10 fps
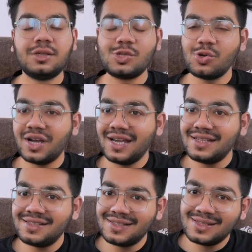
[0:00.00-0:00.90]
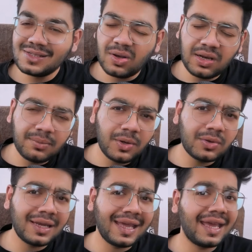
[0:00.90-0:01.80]
So guys, this is all
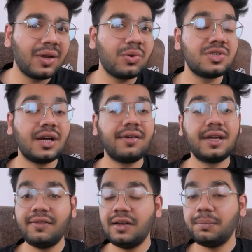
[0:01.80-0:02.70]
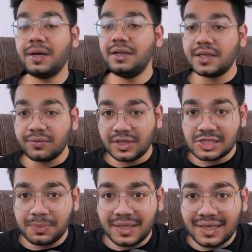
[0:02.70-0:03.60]
about Nagarro Java Developer Interview
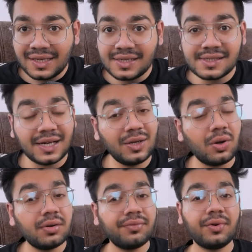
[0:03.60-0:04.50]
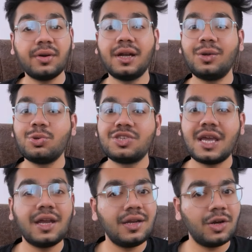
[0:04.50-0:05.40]
Experience and don't forget to
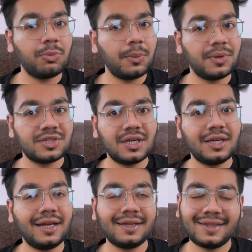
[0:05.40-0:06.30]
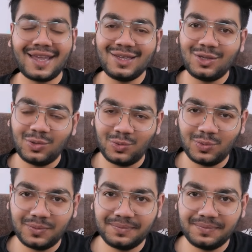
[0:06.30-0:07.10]
check Interview Preparation Kit. Thank you.